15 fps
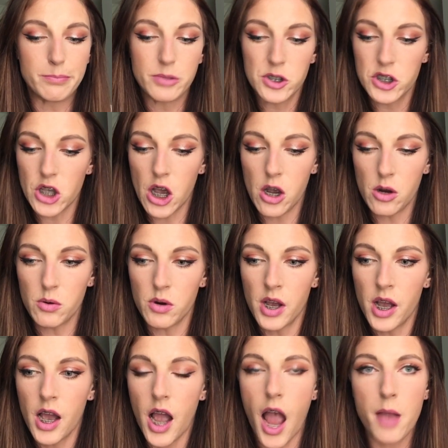So
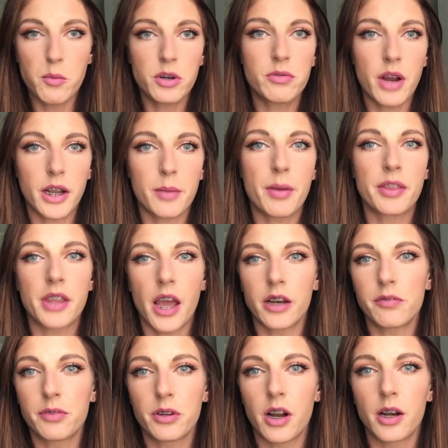I would recommend
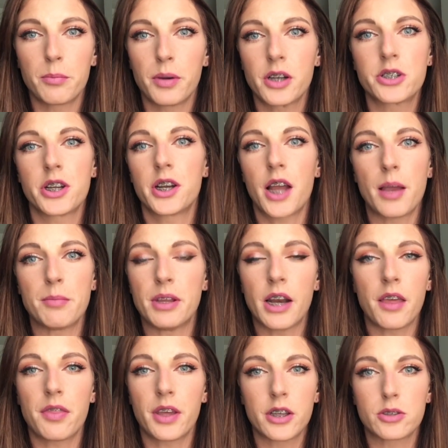that if you're on a budget. I
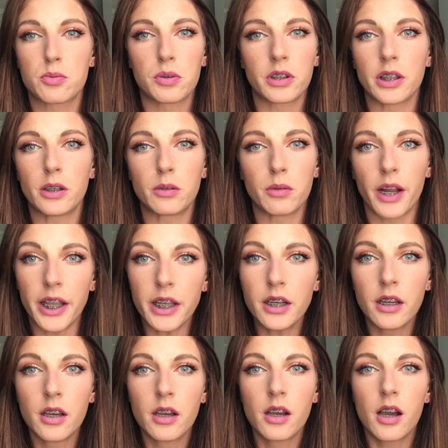mean, I think it's really great.
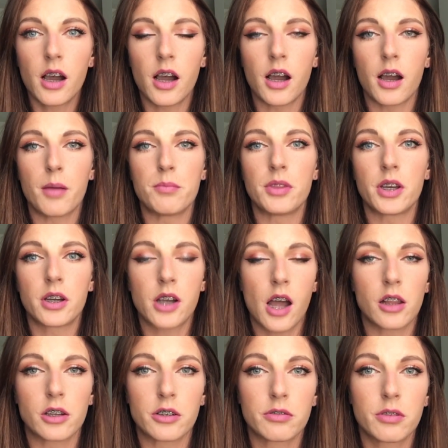
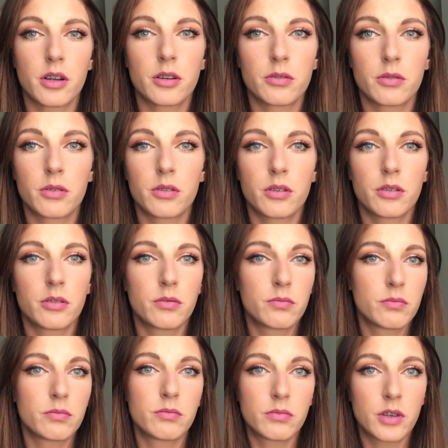The
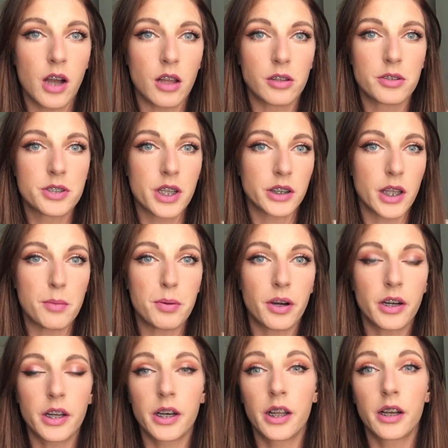colors that they
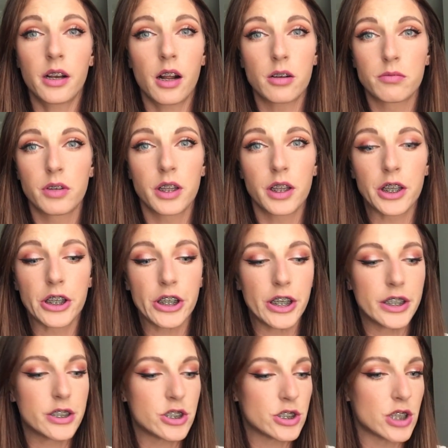put in it are really
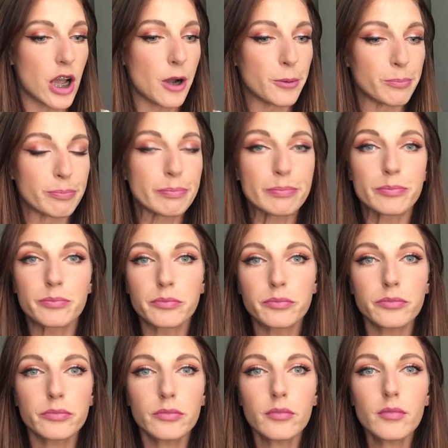good. So
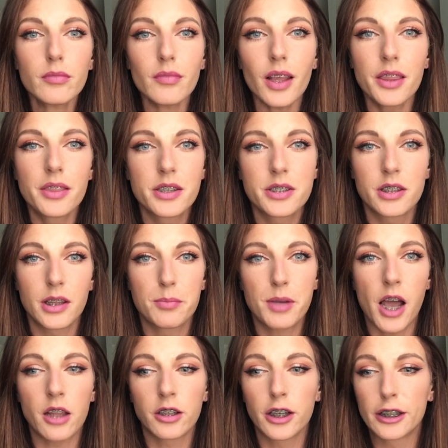this lip
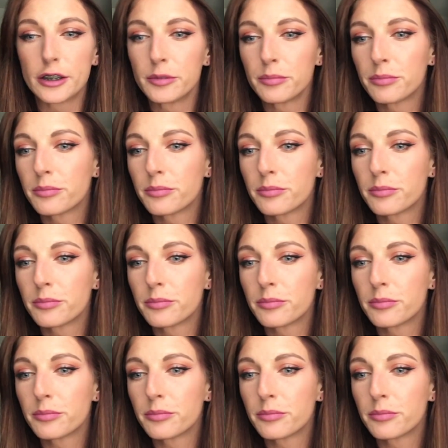color